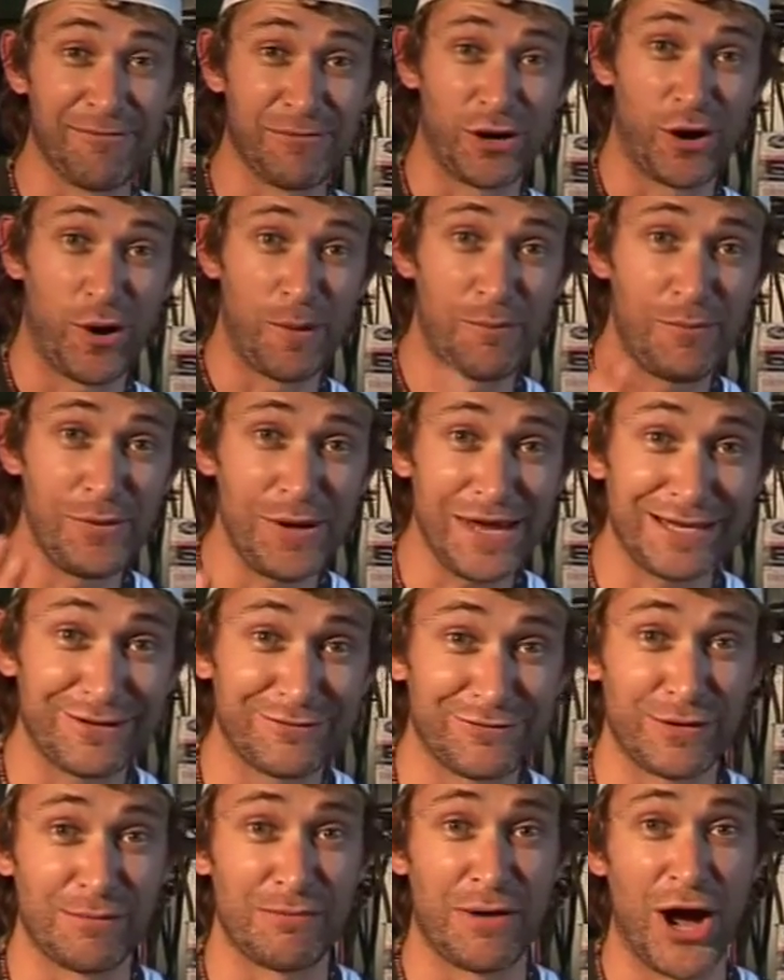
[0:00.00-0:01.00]
that I picked
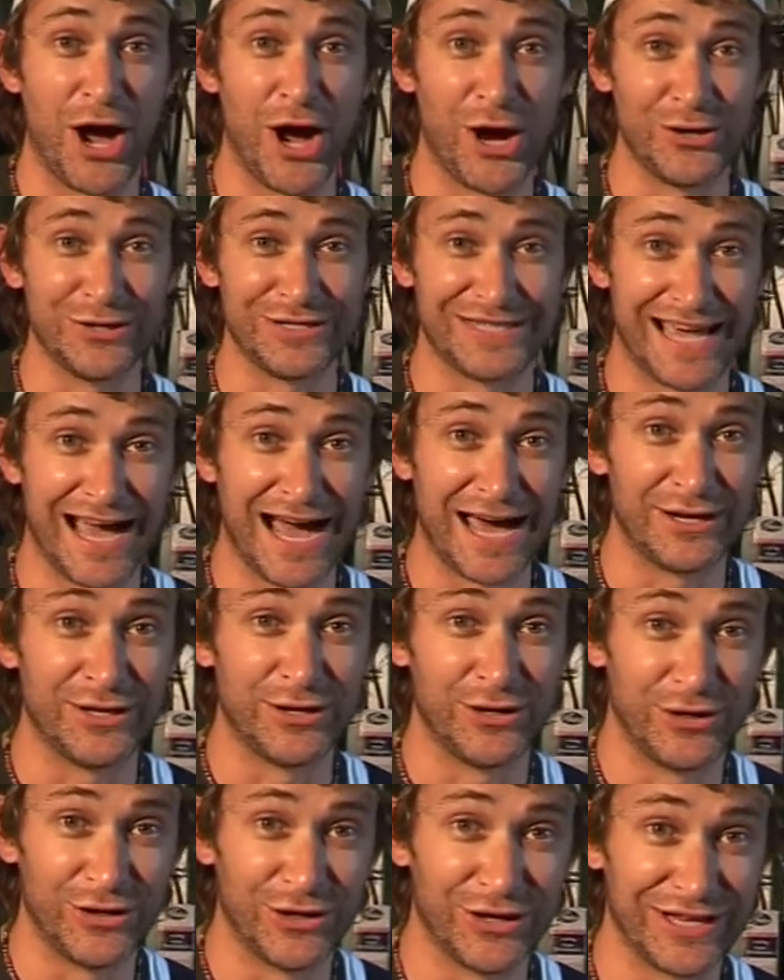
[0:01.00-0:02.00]
from my own
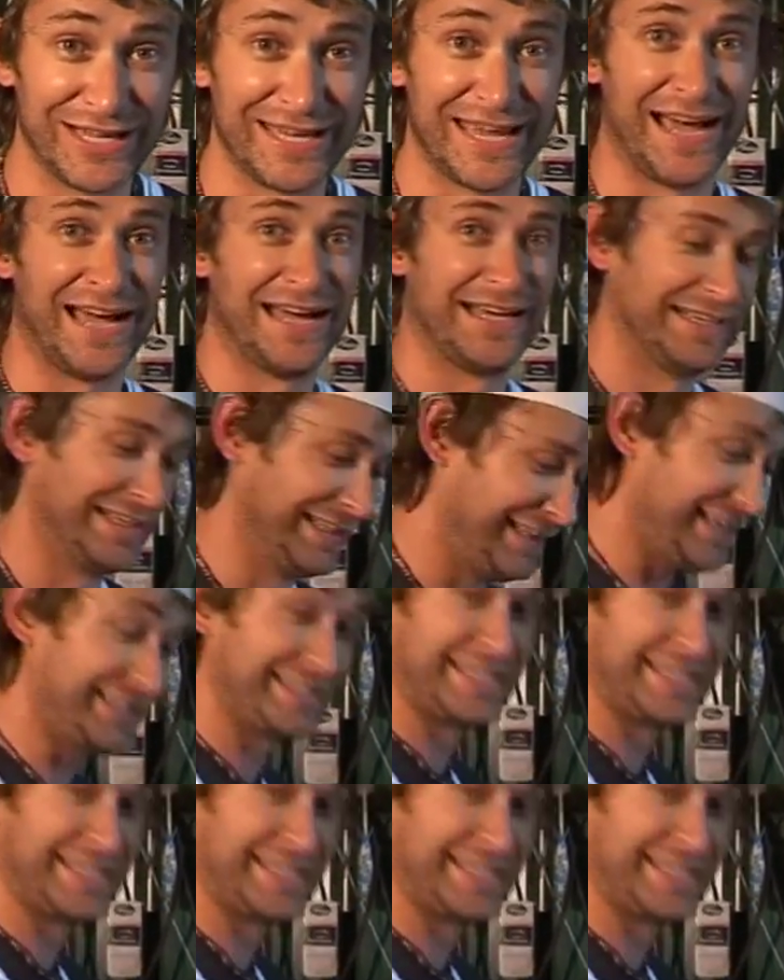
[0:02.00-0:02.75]
garden earlier. Let's